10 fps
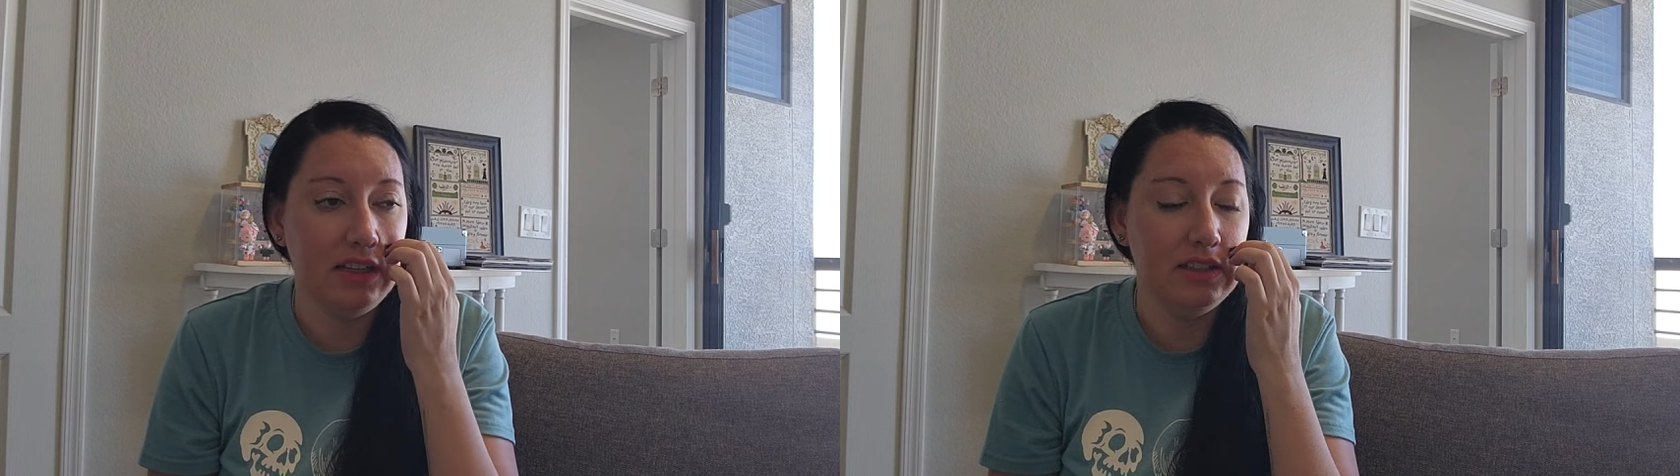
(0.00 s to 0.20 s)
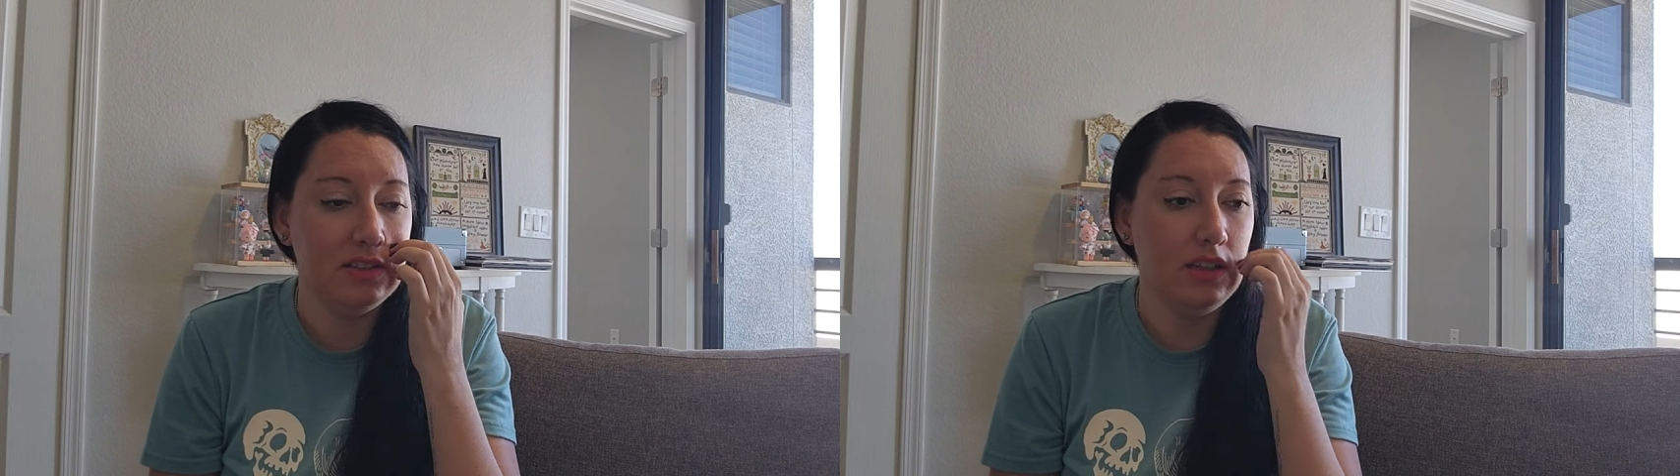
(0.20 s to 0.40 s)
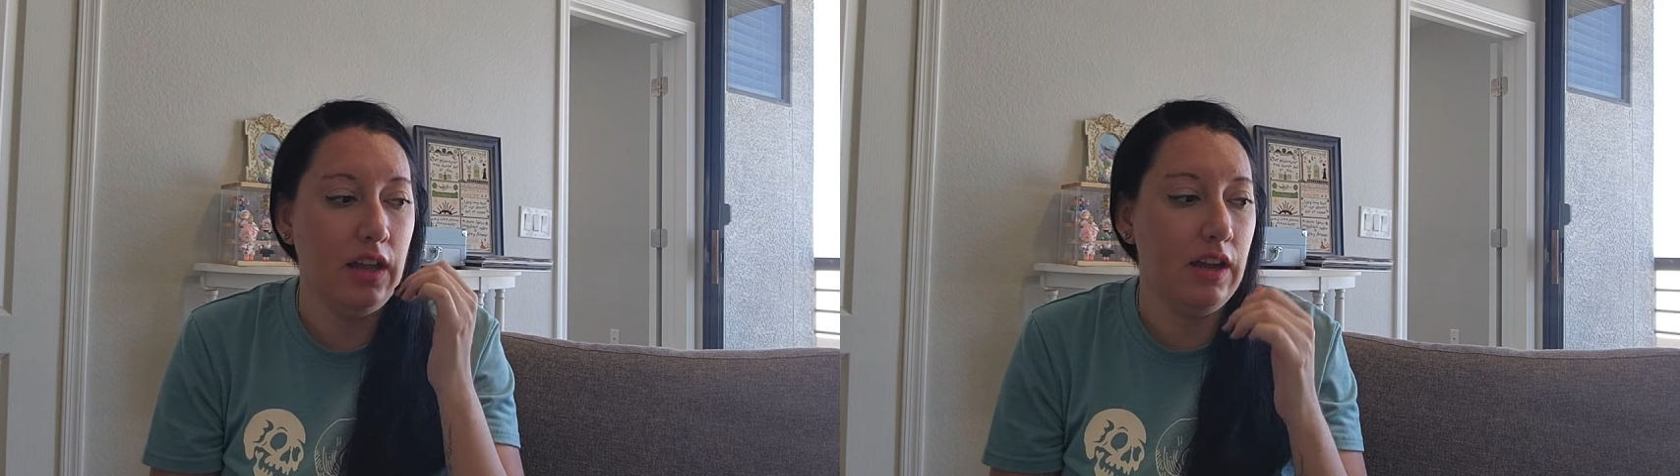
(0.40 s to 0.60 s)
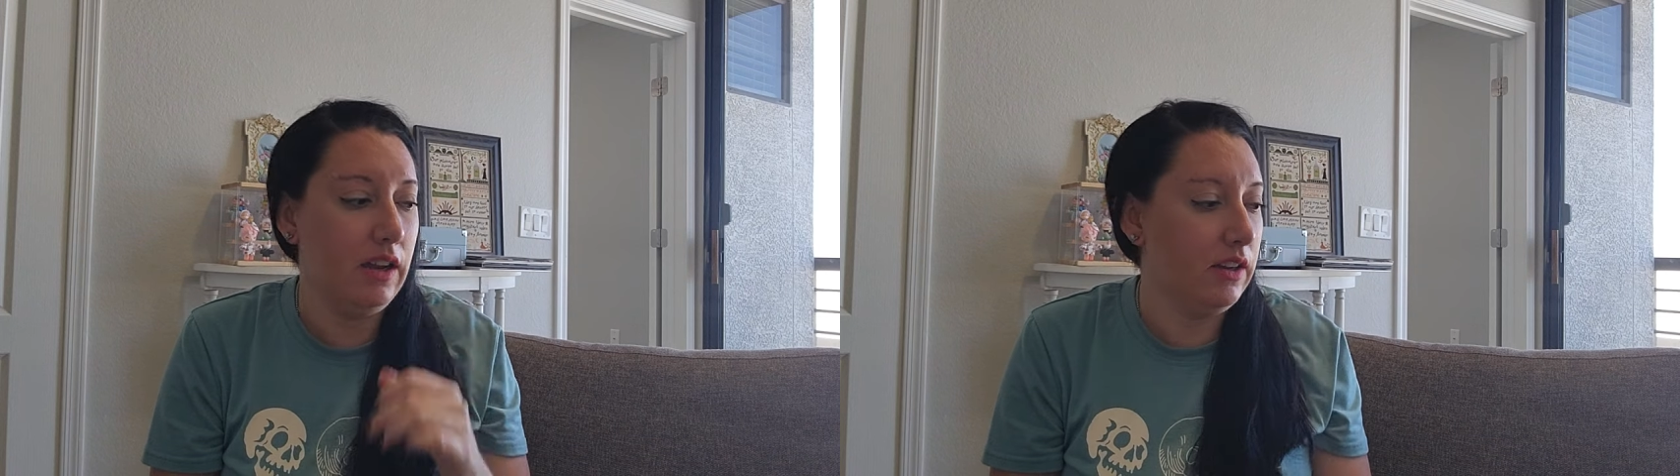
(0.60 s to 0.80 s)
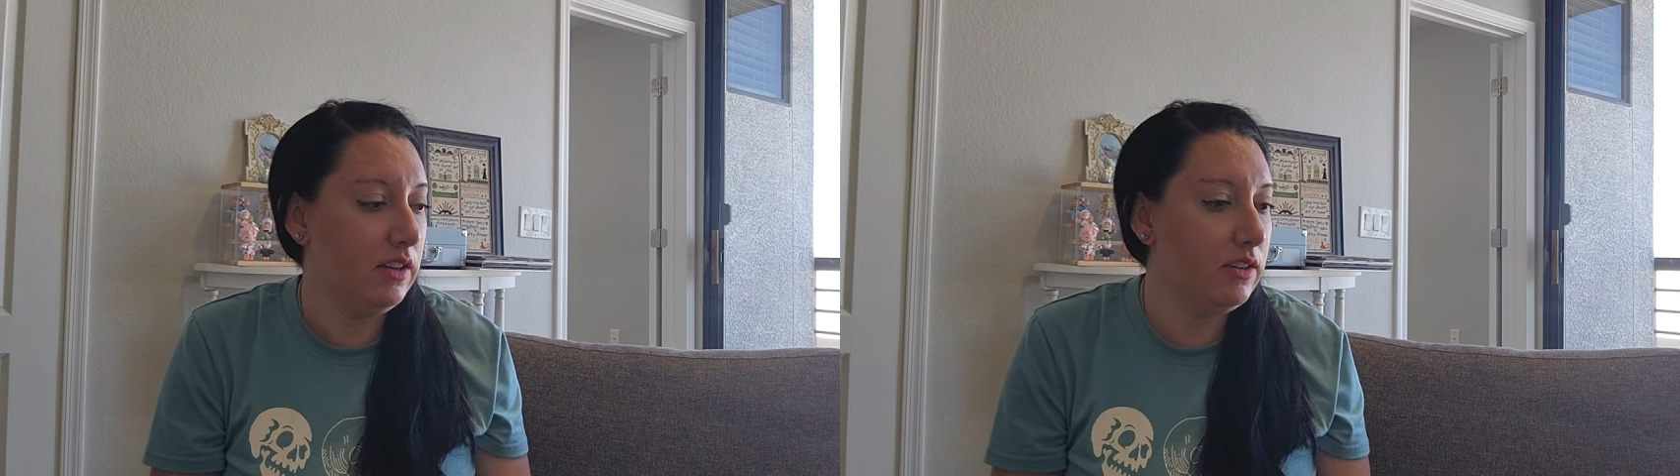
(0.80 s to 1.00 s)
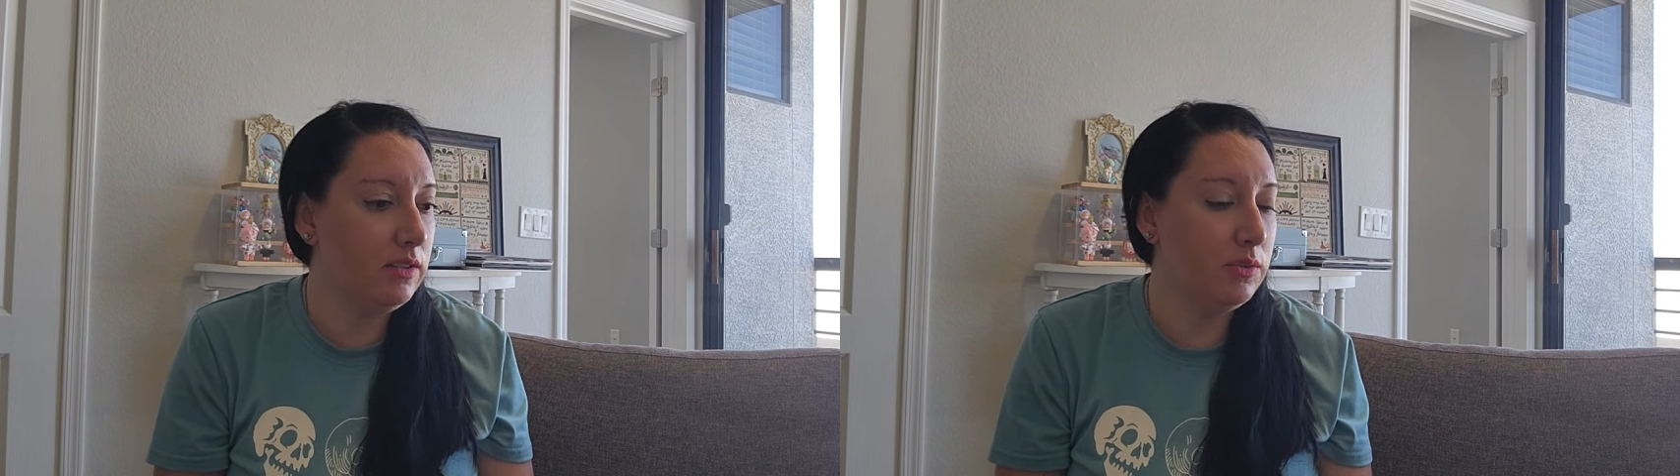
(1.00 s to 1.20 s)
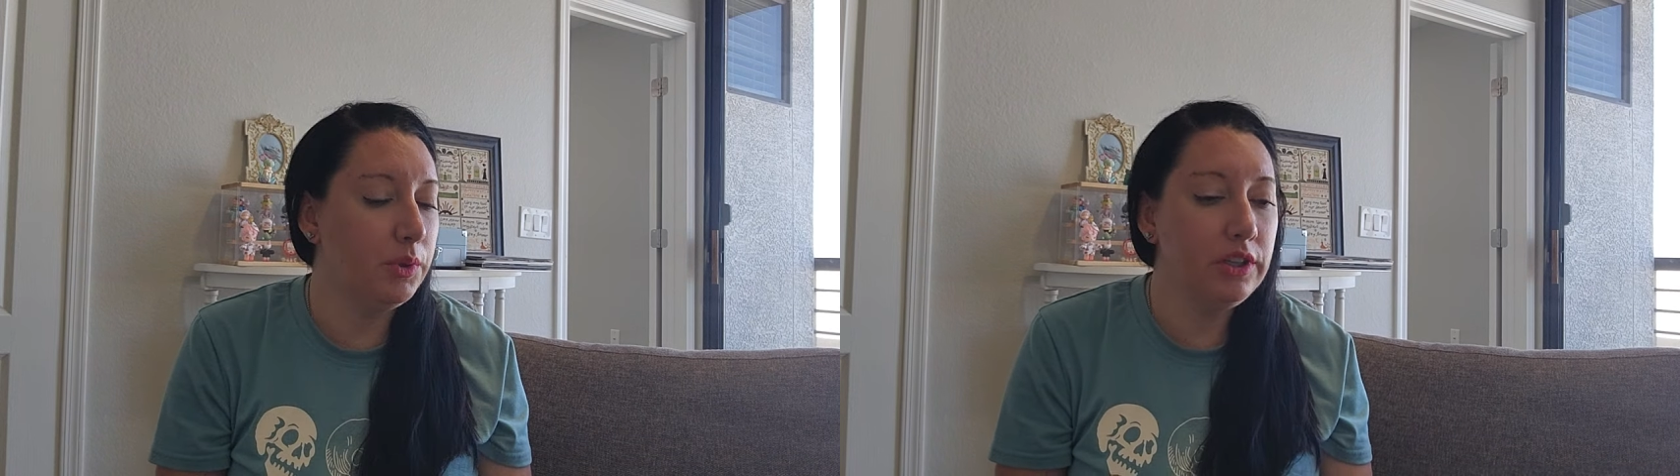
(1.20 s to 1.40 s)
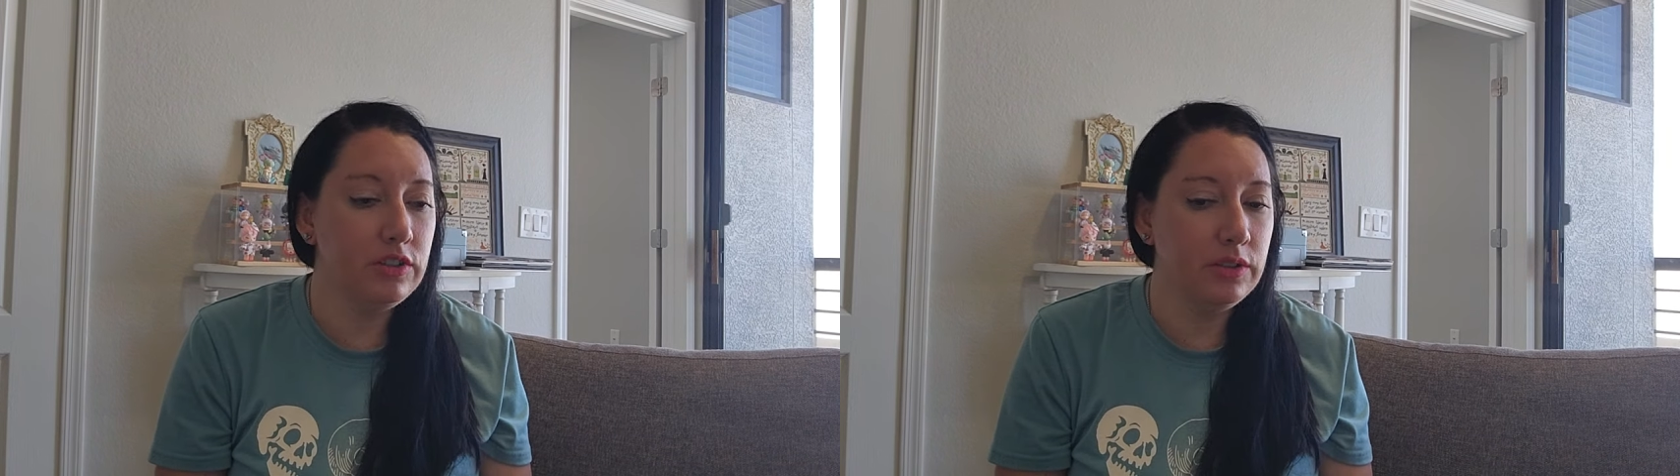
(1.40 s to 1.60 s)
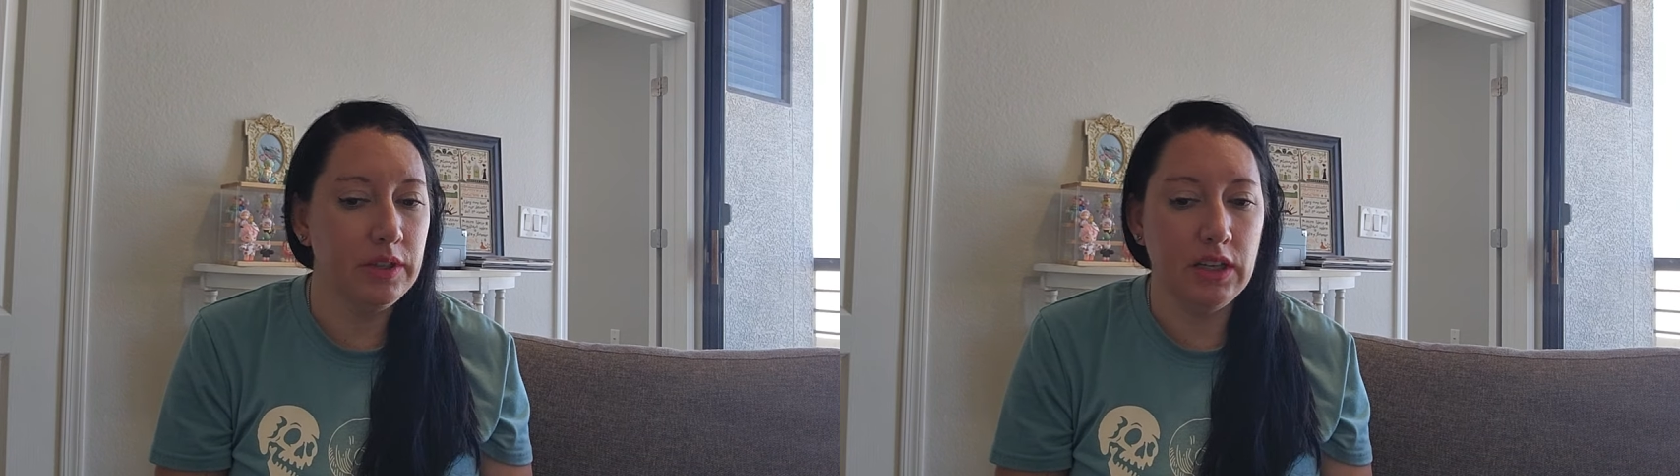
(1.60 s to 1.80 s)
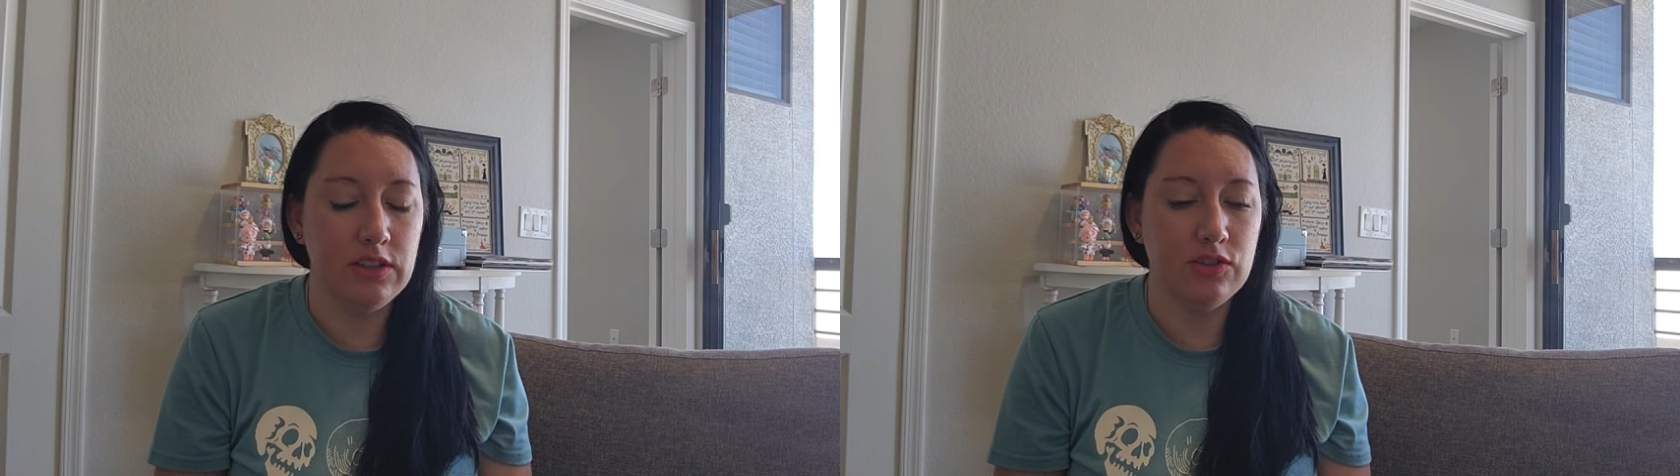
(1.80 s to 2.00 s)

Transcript: he's like, what are you doing?